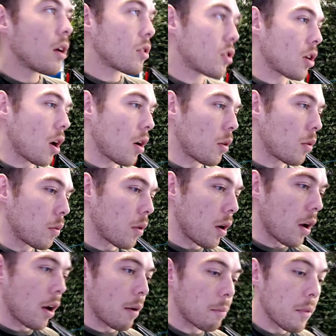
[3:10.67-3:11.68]

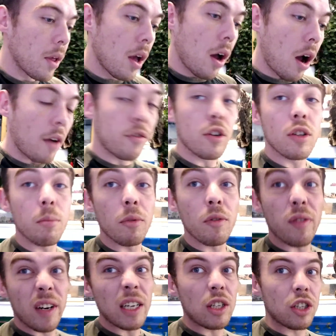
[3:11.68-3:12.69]
So I've done
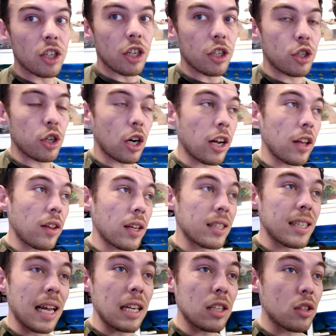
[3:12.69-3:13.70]
them research on it, and they
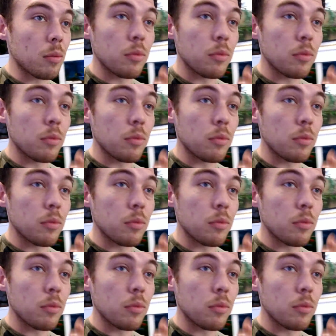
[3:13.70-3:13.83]
said